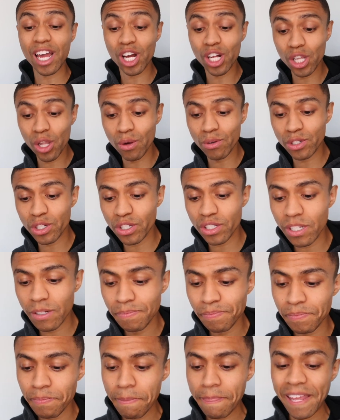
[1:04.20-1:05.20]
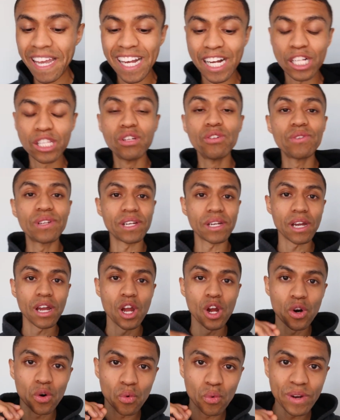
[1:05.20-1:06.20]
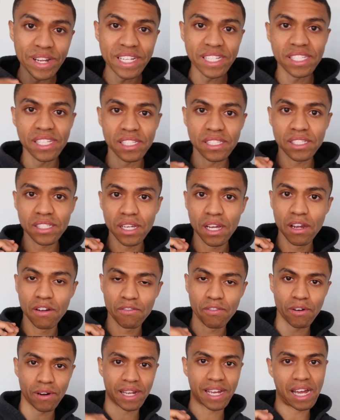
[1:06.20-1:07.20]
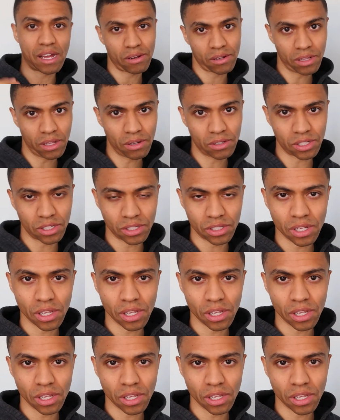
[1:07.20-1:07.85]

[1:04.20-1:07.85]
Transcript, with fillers: and closures, including reasons for account closure.